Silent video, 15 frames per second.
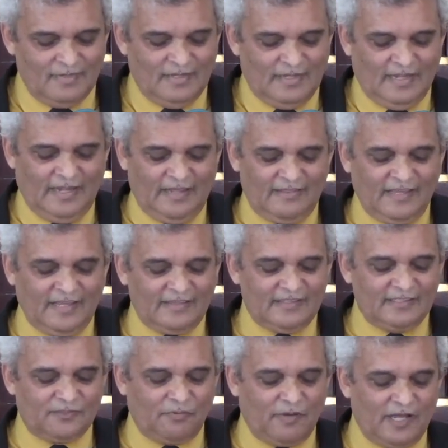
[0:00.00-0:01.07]
And that
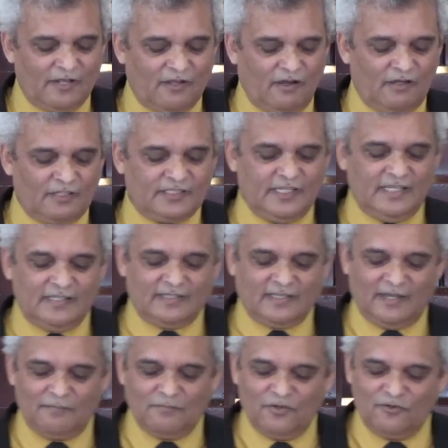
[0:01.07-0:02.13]
is why God's end
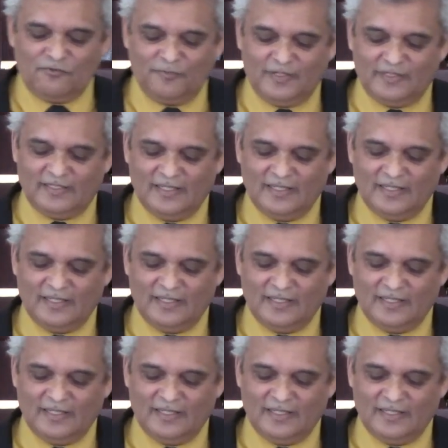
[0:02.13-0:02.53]
time movement